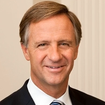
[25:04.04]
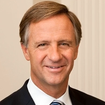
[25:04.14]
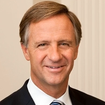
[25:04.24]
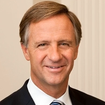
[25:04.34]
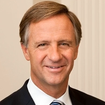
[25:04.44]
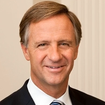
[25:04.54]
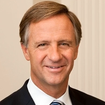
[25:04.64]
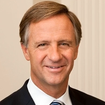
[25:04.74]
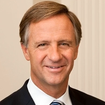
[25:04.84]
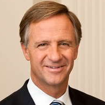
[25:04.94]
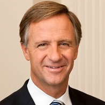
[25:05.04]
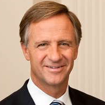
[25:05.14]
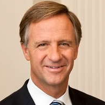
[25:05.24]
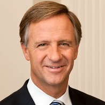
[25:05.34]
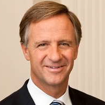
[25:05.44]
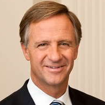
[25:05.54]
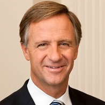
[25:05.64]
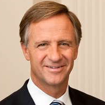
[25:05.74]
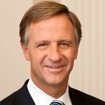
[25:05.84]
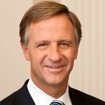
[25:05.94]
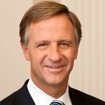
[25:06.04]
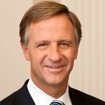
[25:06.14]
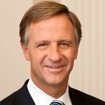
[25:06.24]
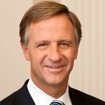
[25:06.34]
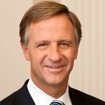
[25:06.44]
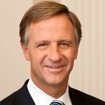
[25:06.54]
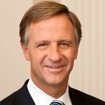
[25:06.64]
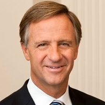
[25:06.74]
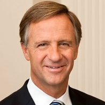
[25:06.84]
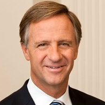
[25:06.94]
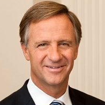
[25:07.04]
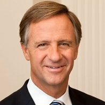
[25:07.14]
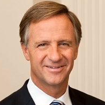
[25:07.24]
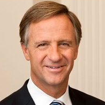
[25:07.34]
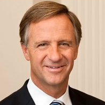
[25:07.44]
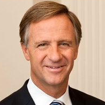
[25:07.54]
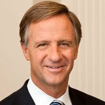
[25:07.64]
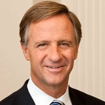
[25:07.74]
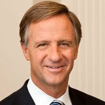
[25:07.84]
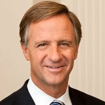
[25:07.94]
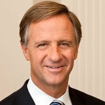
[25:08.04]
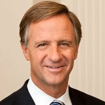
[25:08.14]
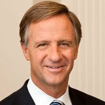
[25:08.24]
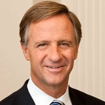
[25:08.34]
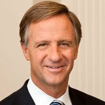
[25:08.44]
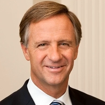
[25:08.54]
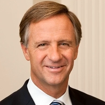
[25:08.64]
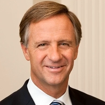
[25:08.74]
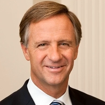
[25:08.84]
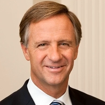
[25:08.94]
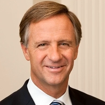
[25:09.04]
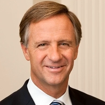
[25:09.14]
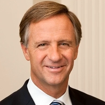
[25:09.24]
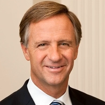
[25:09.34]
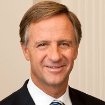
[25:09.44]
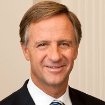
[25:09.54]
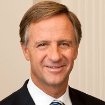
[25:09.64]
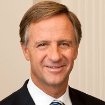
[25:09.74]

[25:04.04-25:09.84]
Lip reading: The face doesn't move, so there is nothing to read.